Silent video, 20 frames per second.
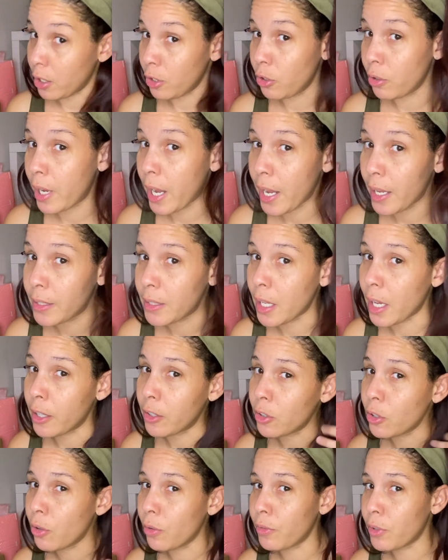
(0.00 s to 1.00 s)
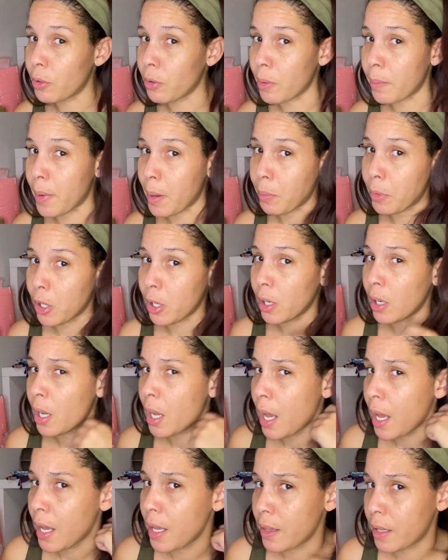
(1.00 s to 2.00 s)
you guys, I don't know if you remember,
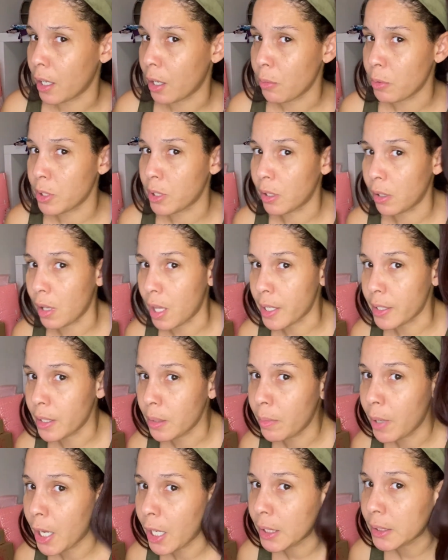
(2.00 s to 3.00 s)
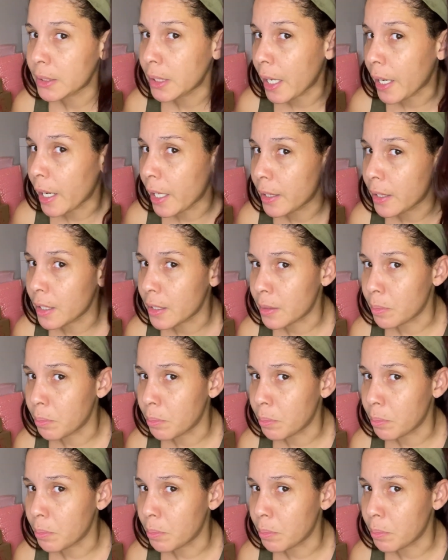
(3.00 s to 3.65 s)
I think it was Glossy Box. I got this